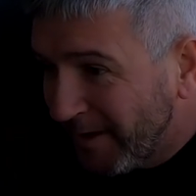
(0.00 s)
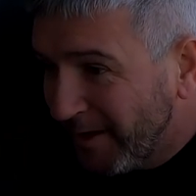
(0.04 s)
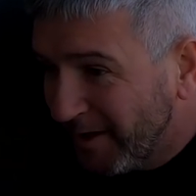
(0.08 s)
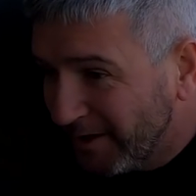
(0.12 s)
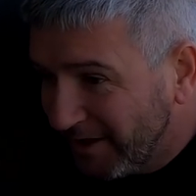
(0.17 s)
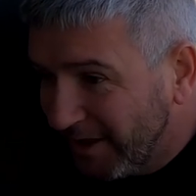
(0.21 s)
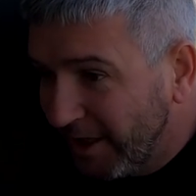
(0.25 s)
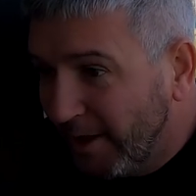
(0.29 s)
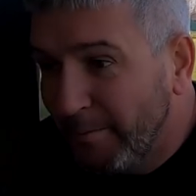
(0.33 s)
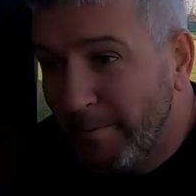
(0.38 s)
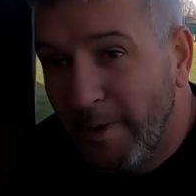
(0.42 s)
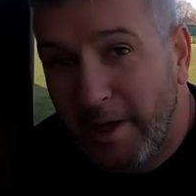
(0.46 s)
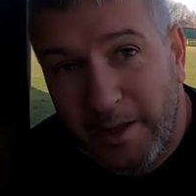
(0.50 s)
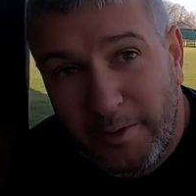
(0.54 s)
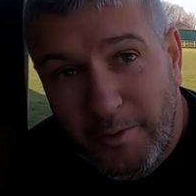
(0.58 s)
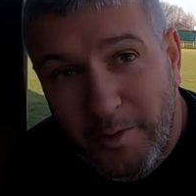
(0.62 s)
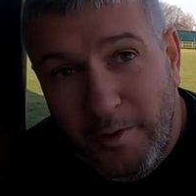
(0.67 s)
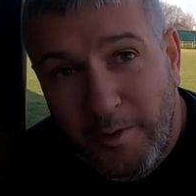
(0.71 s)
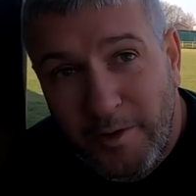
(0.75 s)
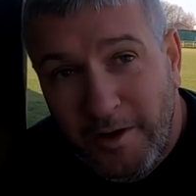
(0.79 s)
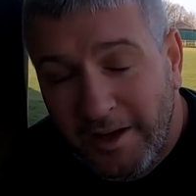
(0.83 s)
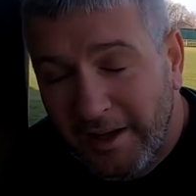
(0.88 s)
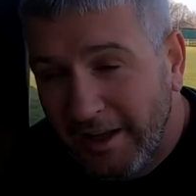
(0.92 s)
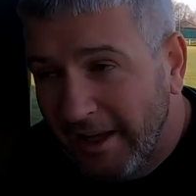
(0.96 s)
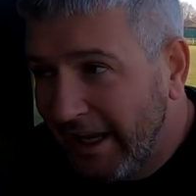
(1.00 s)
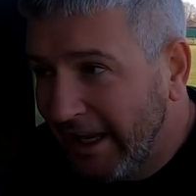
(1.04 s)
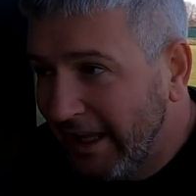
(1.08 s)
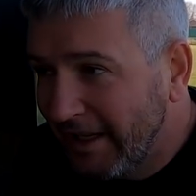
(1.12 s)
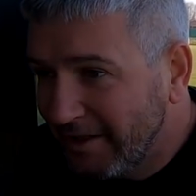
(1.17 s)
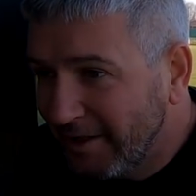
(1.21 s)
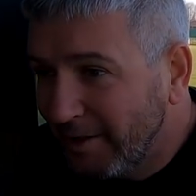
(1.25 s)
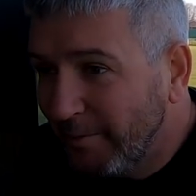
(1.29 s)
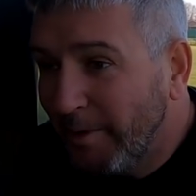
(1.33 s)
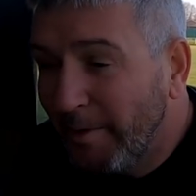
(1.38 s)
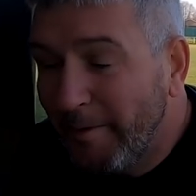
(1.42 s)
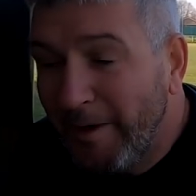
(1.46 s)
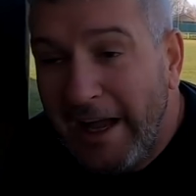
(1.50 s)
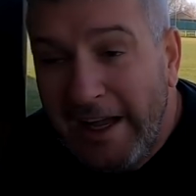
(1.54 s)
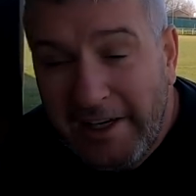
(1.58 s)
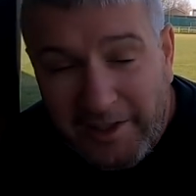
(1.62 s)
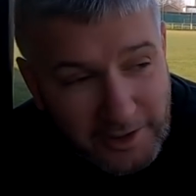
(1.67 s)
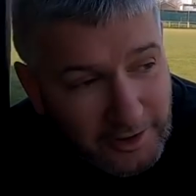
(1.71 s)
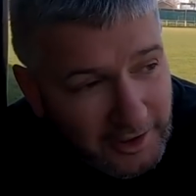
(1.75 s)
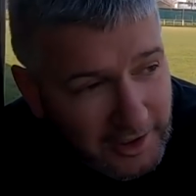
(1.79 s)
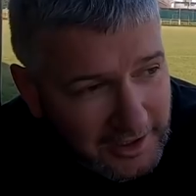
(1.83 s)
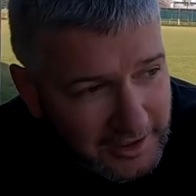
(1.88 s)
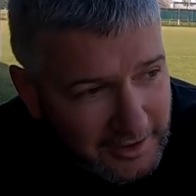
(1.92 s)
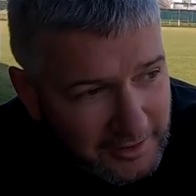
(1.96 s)
there's a Motherwell, there's a number of,
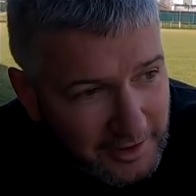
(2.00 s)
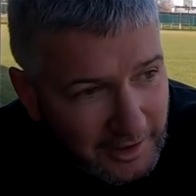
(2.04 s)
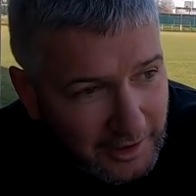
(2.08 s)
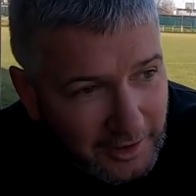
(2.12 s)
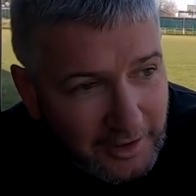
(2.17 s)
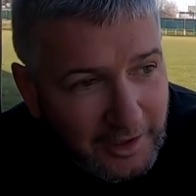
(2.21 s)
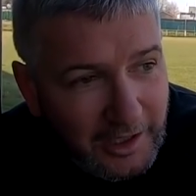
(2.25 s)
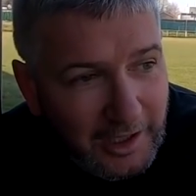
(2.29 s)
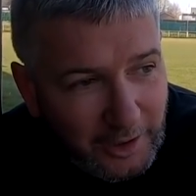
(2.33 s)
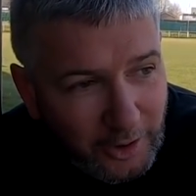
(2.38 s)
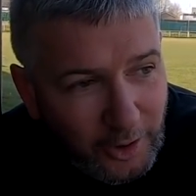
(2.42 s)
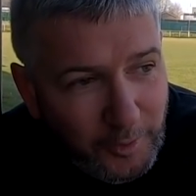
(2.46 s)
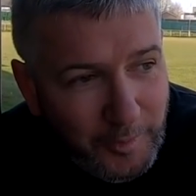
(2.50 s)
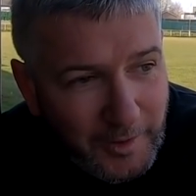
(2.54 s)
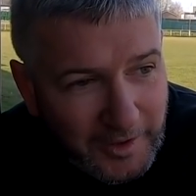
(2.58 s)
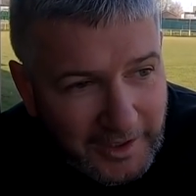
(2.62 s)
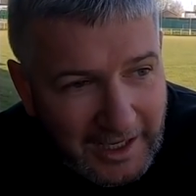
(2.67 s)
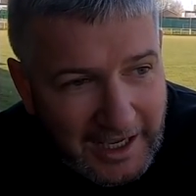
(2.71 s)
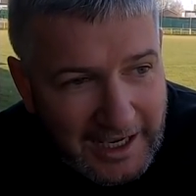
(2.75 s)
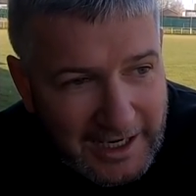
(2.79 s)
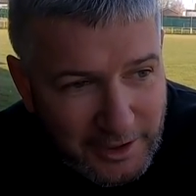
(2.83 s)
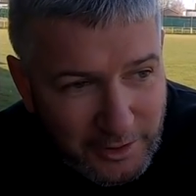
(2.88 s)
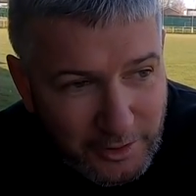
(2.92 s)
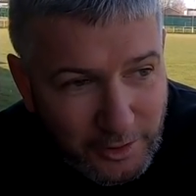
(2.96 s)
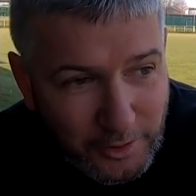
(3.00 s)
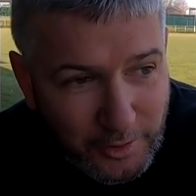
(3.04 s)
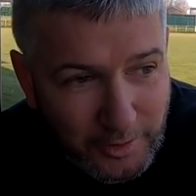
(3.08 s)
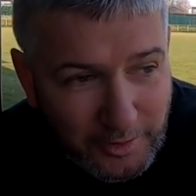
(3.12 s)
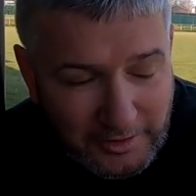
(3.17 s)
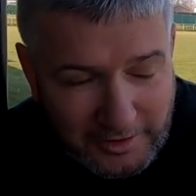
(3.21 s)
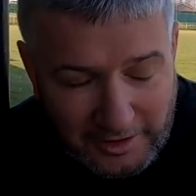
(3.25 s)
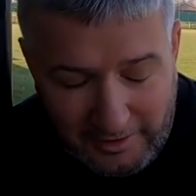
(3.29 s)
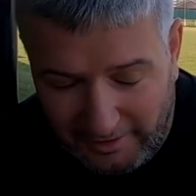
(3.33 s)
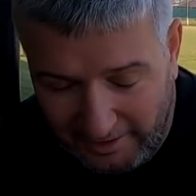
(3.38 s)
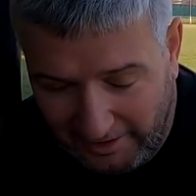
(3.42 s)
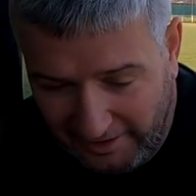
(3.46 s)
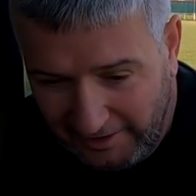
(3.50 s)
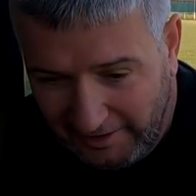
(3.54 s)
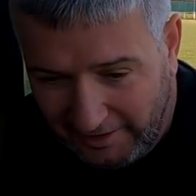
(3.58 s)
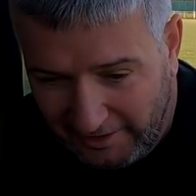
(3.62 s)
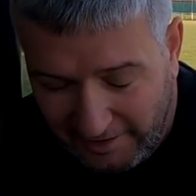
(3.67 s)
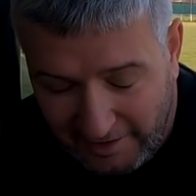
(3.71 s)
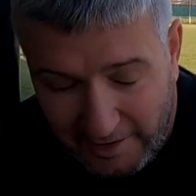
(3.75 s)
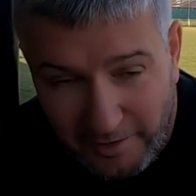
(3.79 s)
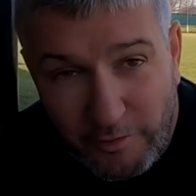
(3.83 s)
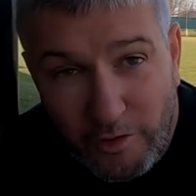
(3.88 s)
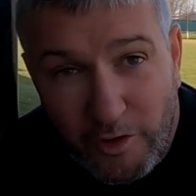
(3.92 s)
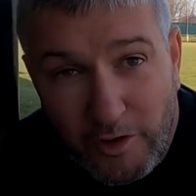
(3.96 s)
actually there's a group of guys who
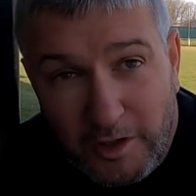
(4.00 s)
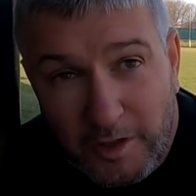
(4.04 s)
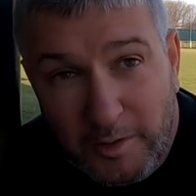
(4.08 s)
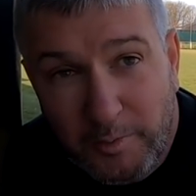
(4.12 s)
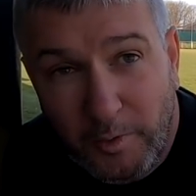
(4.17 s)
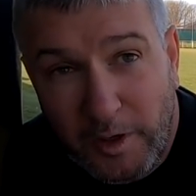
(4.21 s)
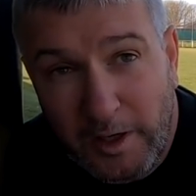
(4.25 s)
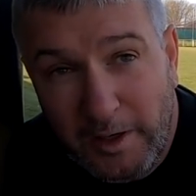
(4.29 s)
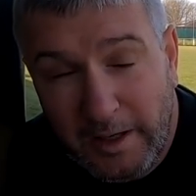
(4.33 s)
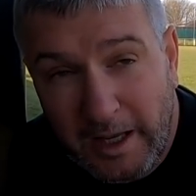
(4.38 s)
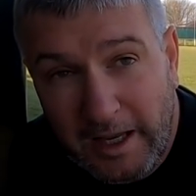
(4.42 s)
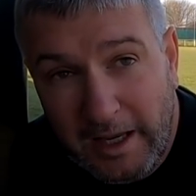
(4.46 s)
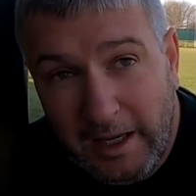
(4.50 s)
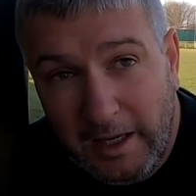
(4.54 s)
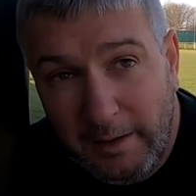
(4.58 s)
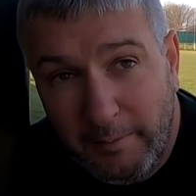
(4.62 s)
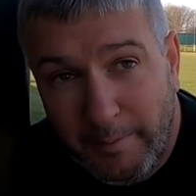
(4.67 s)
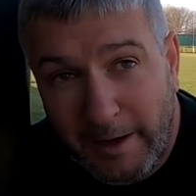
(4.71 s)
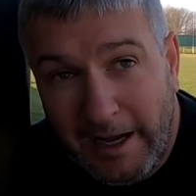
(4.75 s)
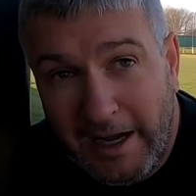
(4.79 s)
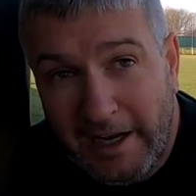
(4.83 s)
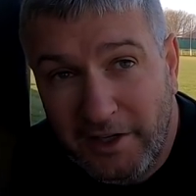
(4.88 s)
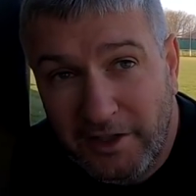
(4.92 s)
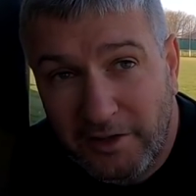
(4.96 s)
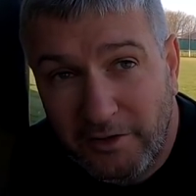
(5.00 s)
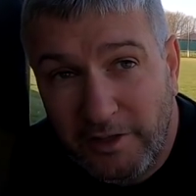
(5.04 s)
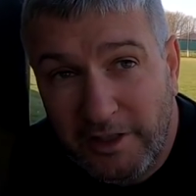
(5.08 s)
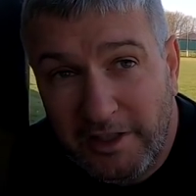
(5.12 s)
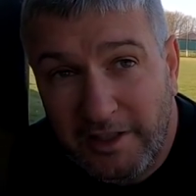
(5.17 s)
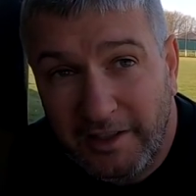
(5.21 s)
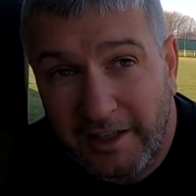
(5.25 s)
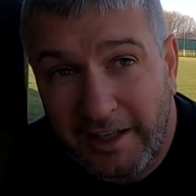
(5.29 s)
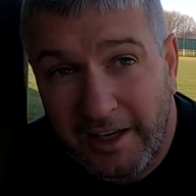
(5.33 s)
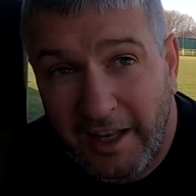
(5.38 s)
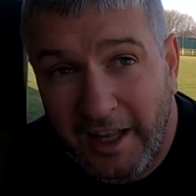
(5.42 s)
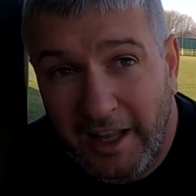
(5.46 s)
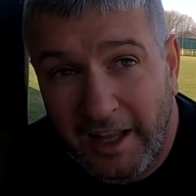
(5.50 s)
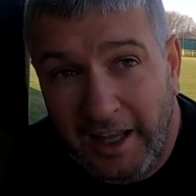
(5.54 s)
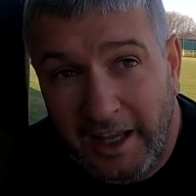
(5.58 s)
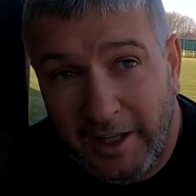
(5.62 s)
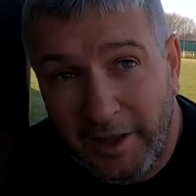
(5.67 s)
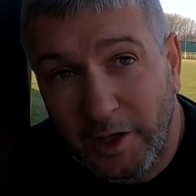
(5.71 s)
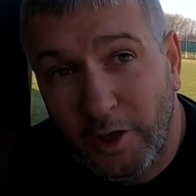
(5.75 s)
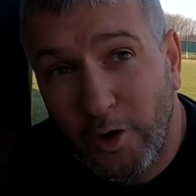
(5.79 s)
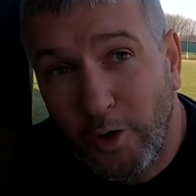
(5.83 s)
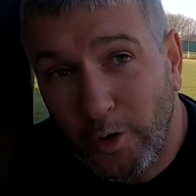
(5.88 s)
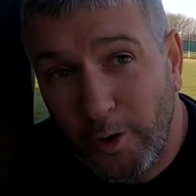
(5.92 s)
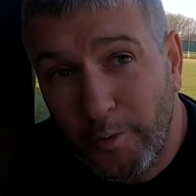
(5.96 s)
created the St Roch badge recently,
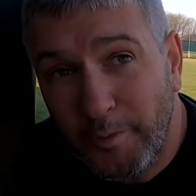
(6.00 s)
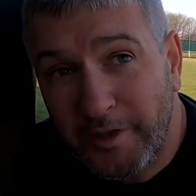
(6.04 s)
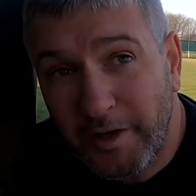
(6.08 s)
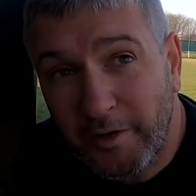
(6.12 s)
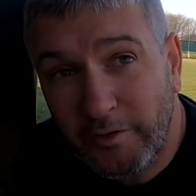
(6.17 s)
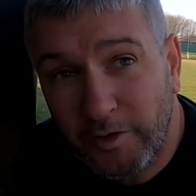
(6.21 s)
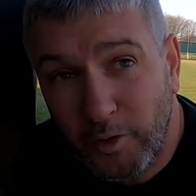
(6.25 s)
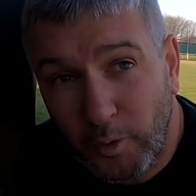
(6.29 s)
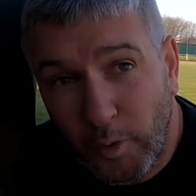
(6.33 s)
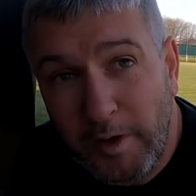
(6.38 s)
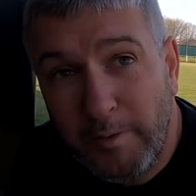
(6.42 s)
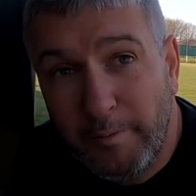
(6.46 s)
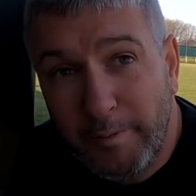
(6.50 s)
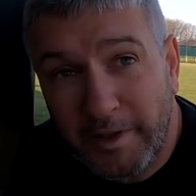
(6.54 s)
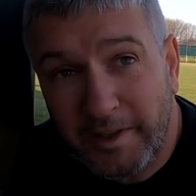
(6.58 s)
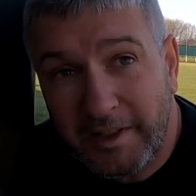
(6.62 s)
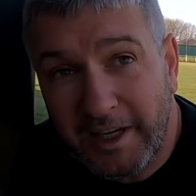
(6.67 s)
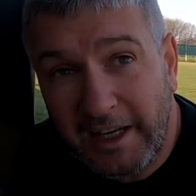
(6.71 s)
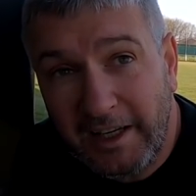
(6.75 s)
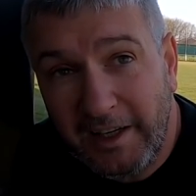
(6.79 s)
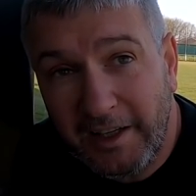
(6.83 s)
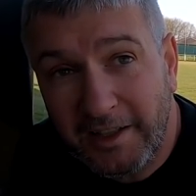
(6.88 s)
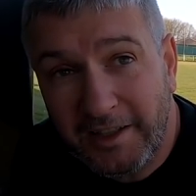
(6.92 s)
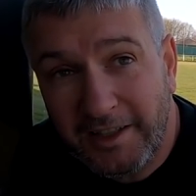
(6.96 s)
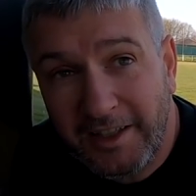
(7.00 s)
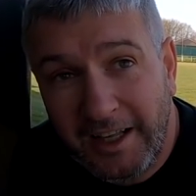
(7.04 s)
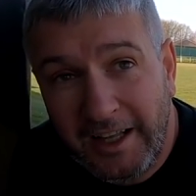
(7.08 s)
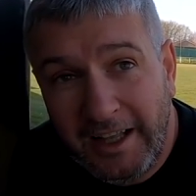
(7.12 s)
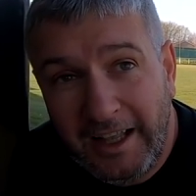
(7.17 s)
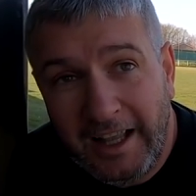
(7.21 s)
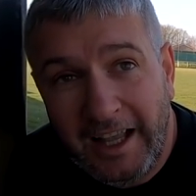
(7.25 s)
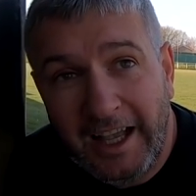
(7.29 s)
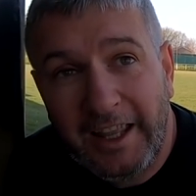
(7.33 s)
and they call themselves the 1%ers,